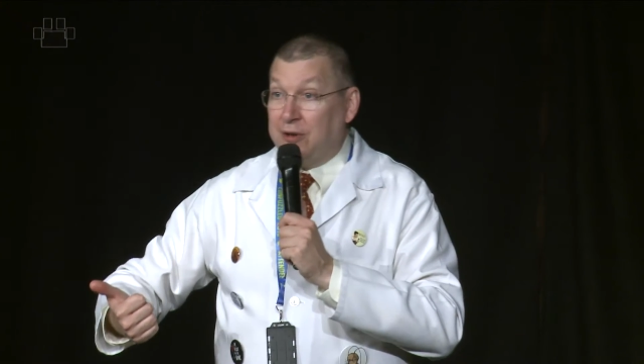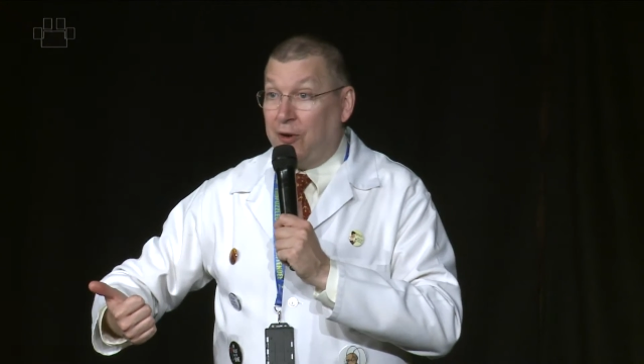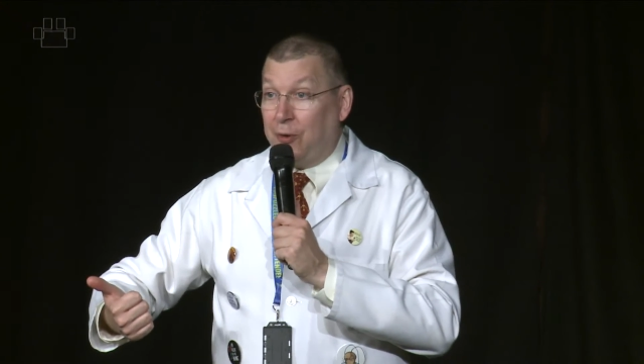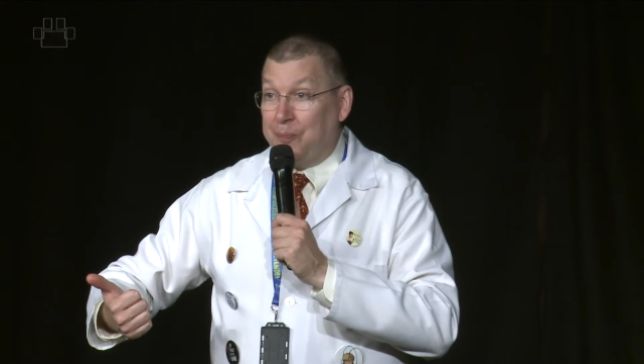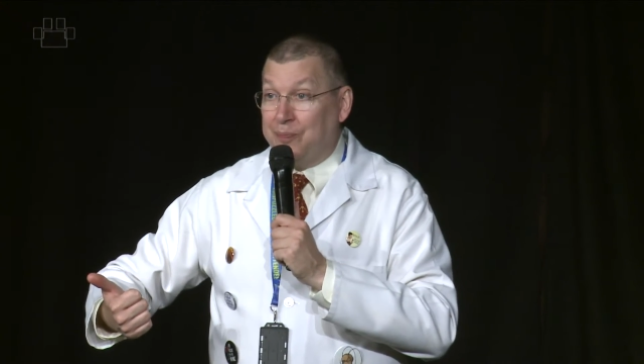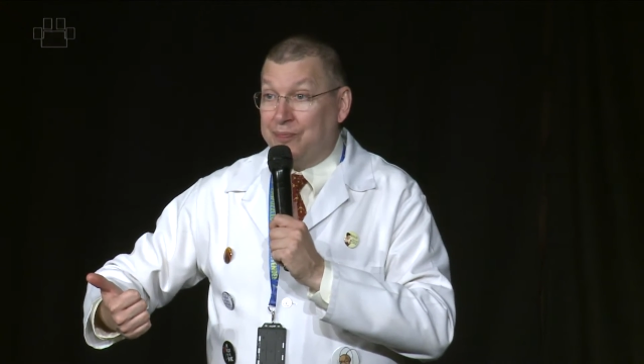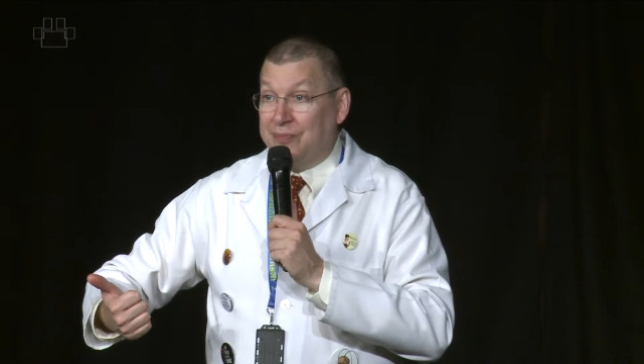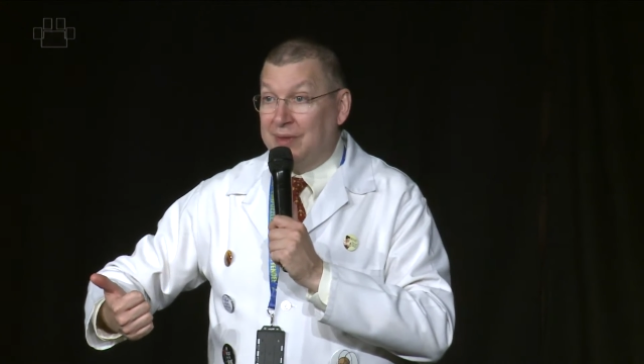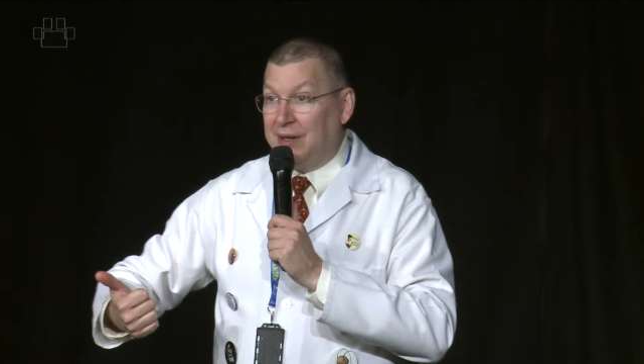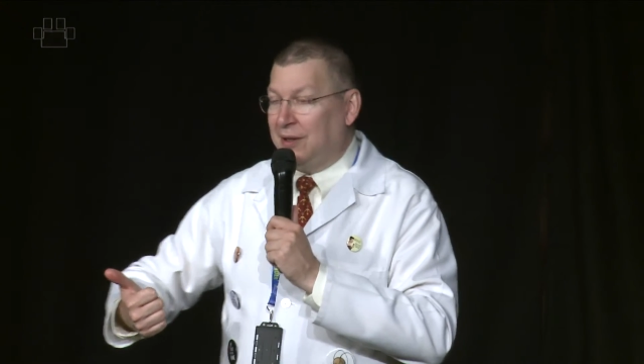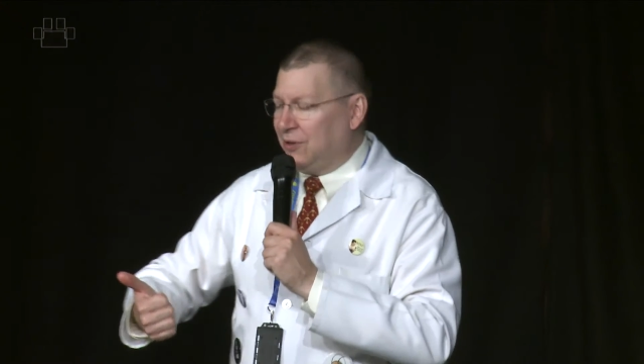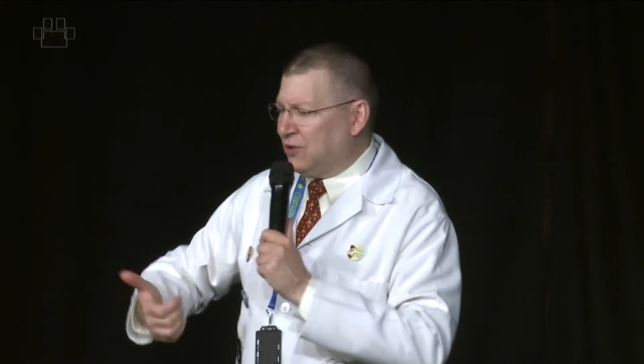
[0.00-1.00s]
home.
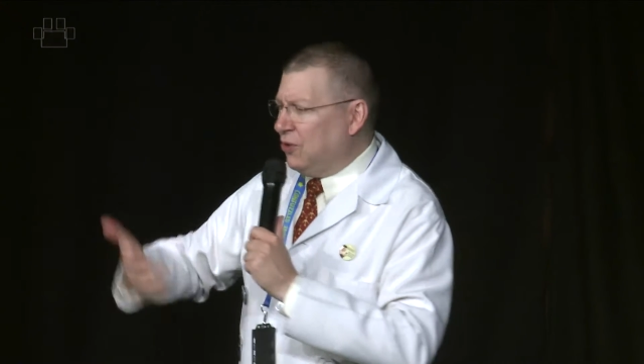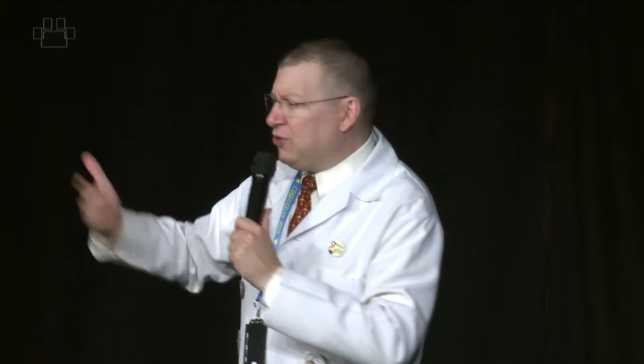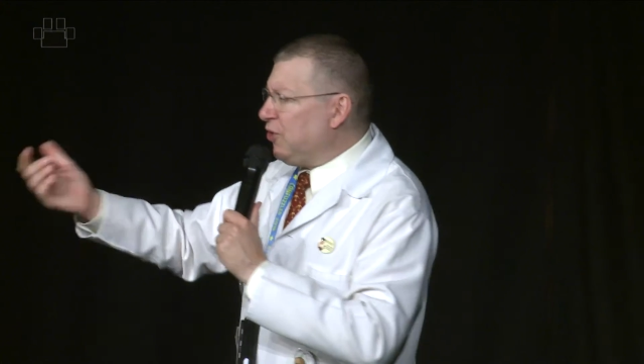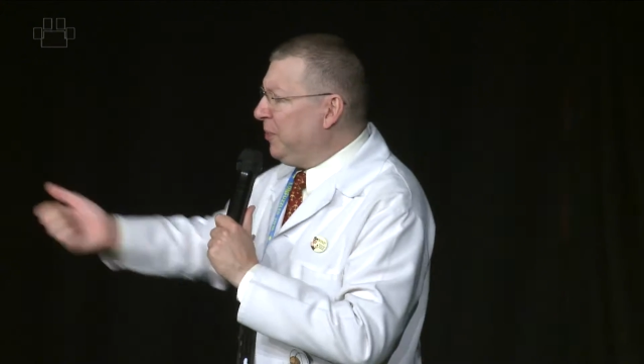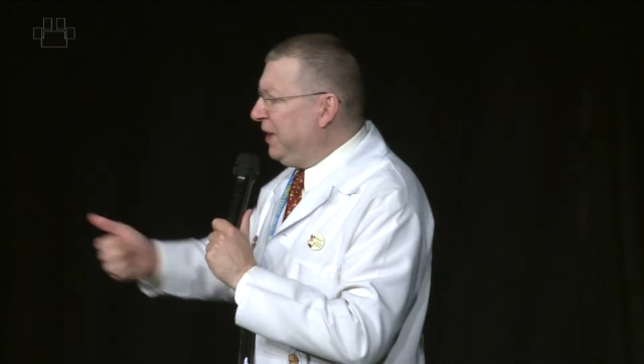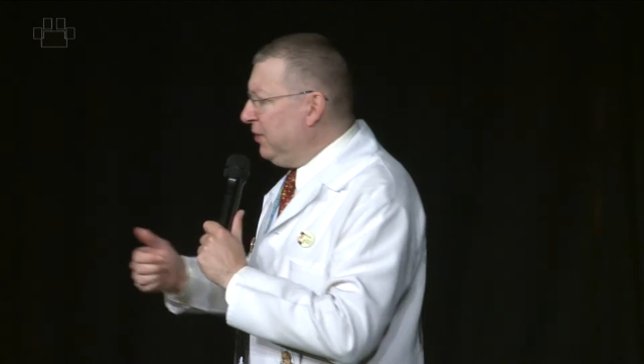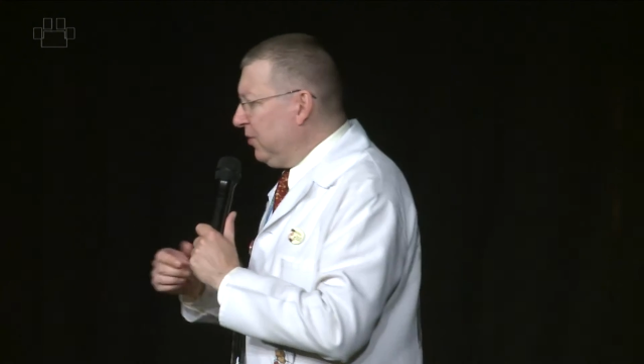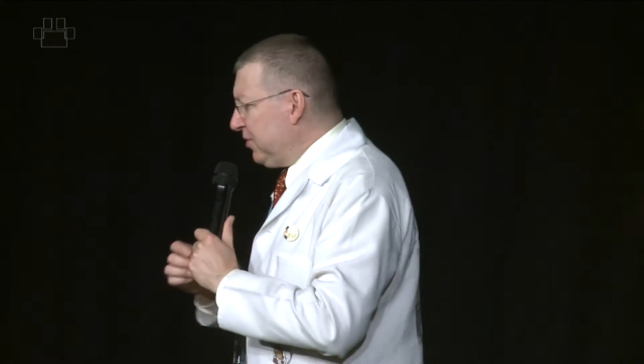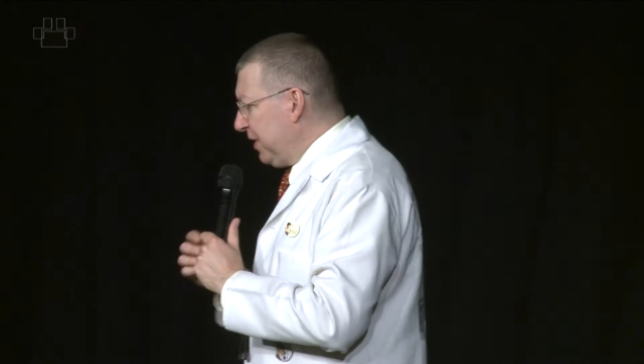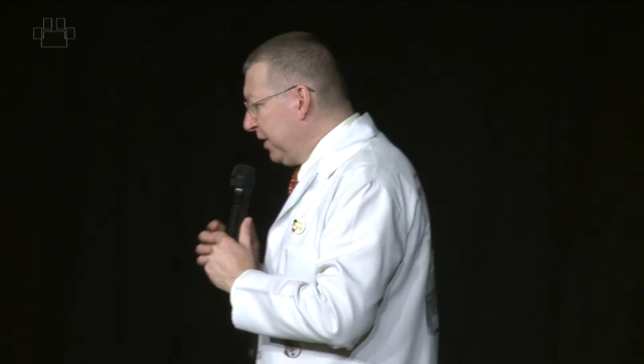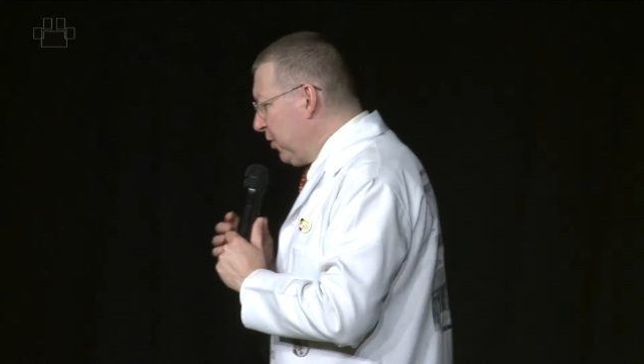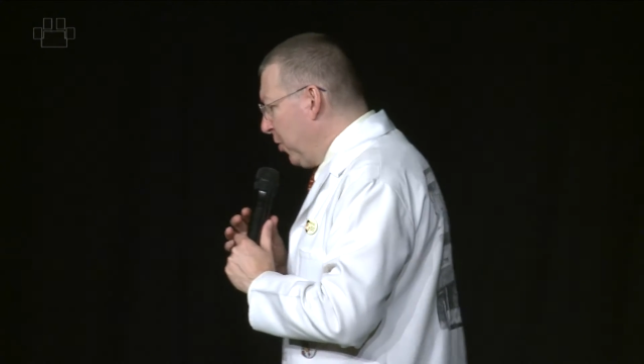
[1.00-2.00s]
So Germany
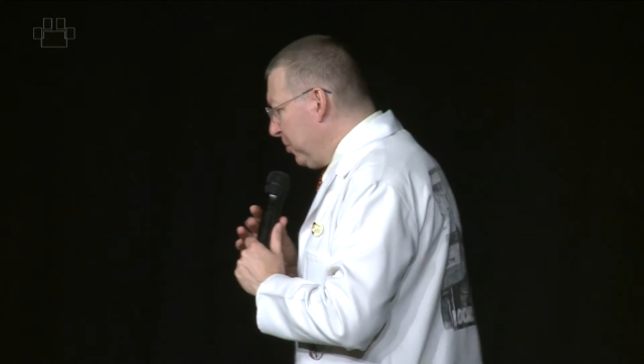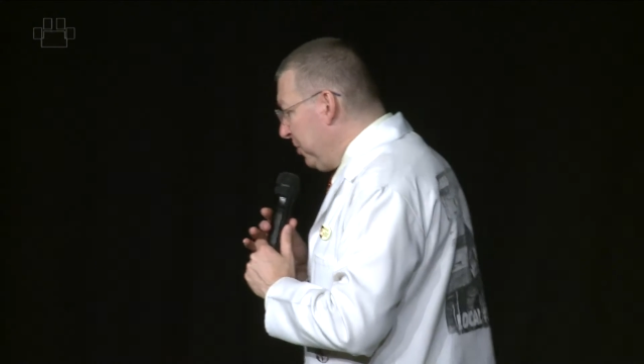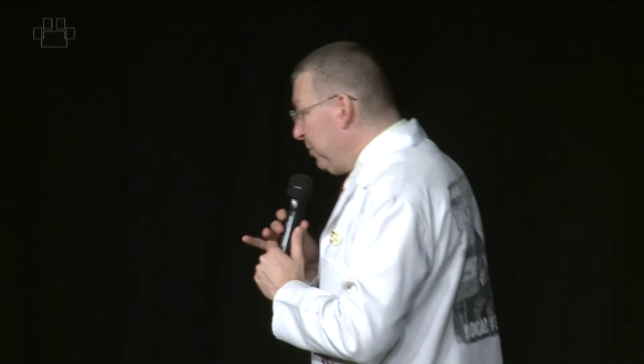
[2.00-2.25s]
looks like home. Maybe